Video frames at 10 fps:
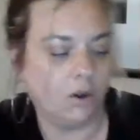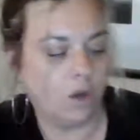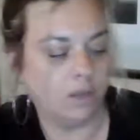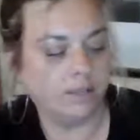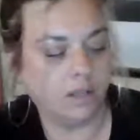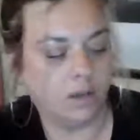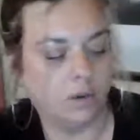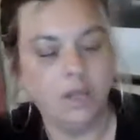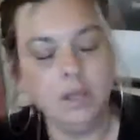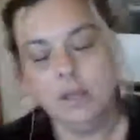also,
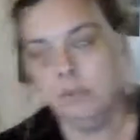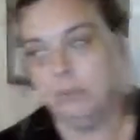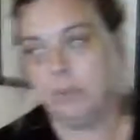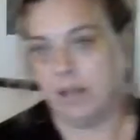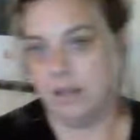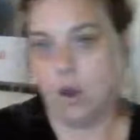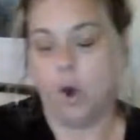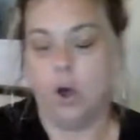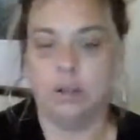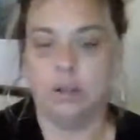but all